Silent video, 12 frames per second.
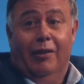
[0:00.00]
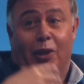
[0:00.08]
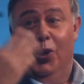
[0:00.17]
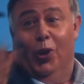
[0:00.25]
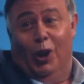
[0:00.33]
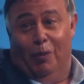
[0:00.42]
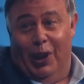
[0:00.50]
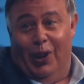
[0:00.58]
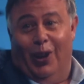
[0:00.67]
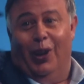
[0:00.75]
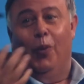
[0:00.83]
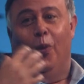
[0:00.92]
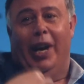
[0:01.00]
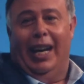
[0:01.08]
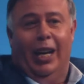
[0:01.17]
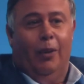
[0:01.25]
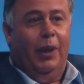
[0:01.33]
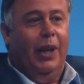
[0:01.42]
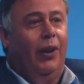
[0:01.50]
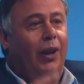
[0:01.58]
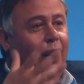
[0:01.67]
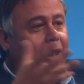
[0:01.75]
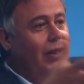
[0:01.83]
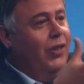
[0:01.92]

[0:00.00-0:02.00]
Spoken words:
You're going to be on it, we're going to be on it.